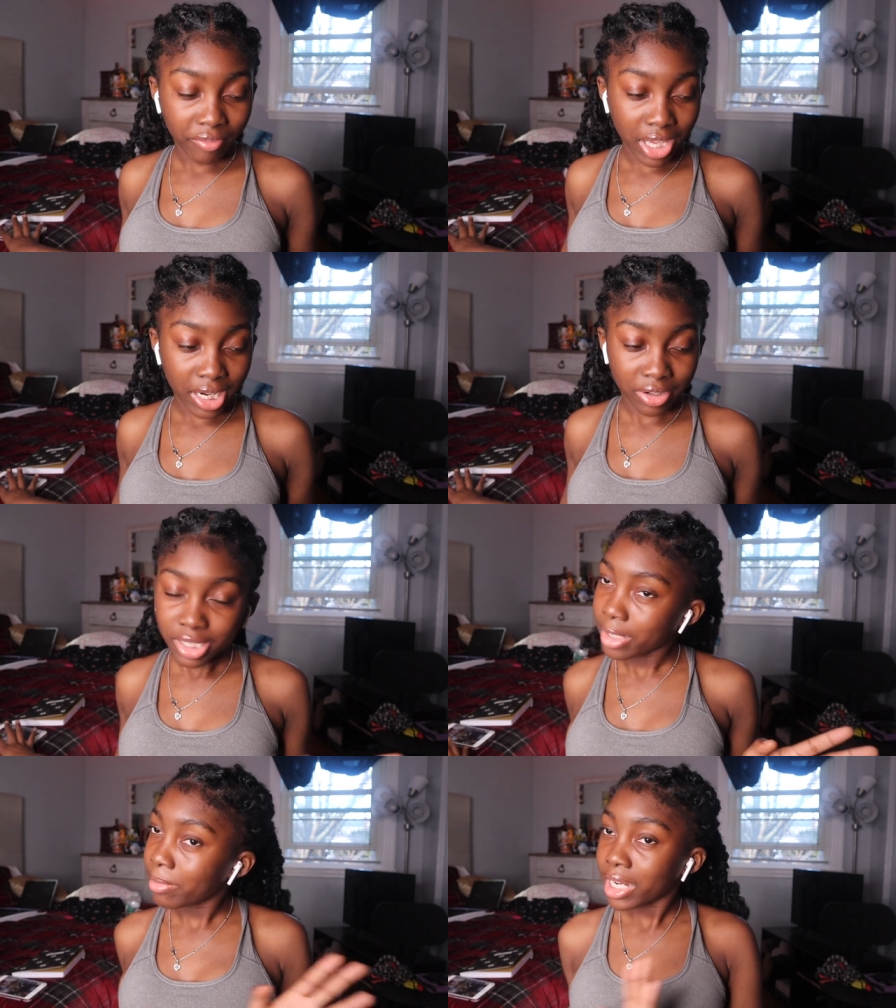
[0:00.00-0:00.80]
then I'll
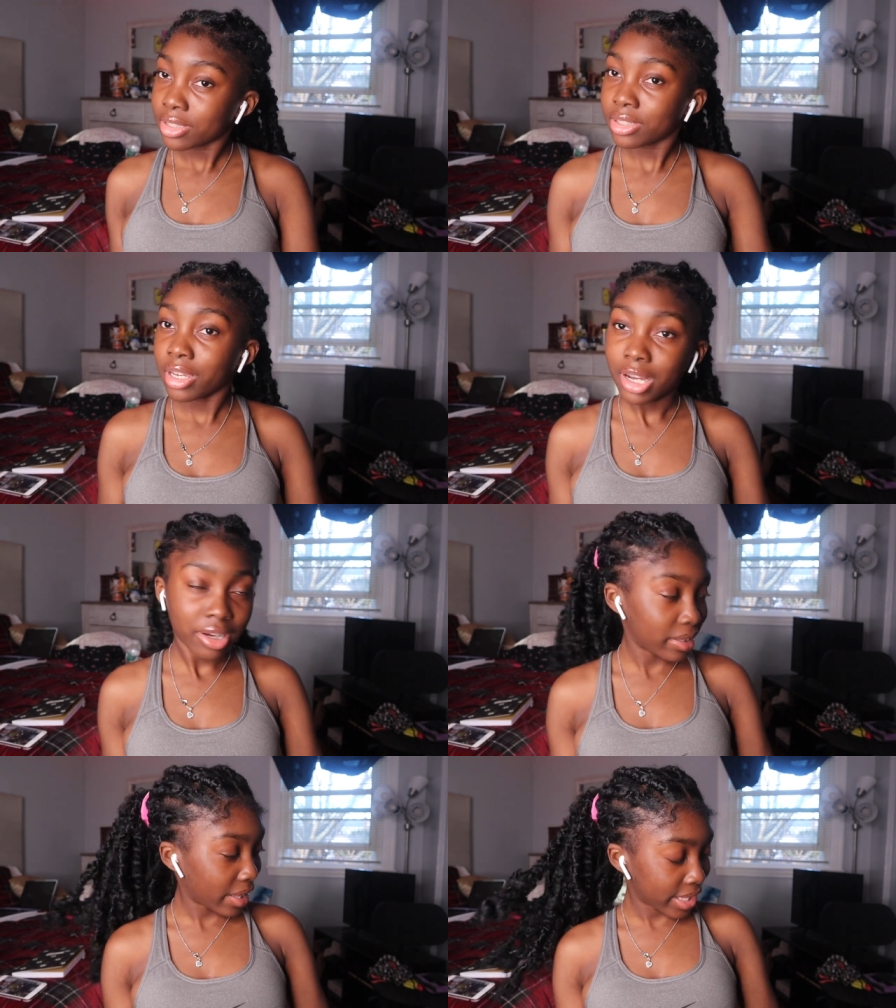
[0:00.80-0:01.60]
get back to
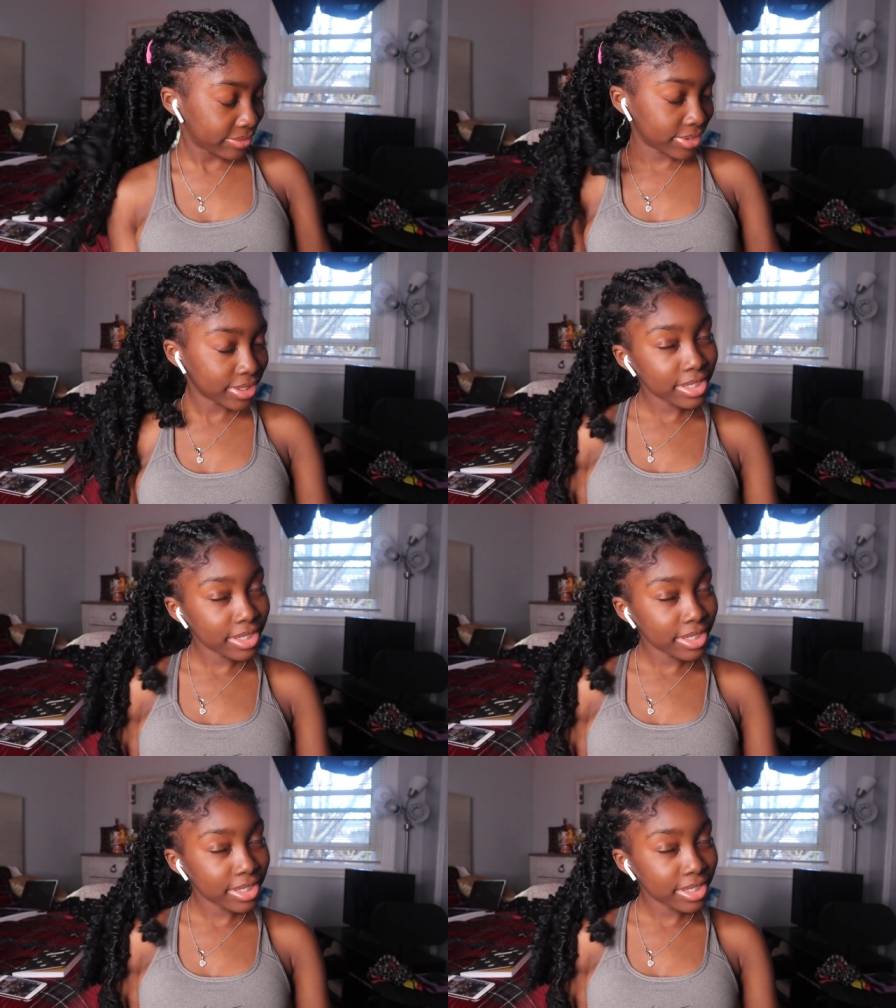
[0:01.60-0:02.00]
y'all after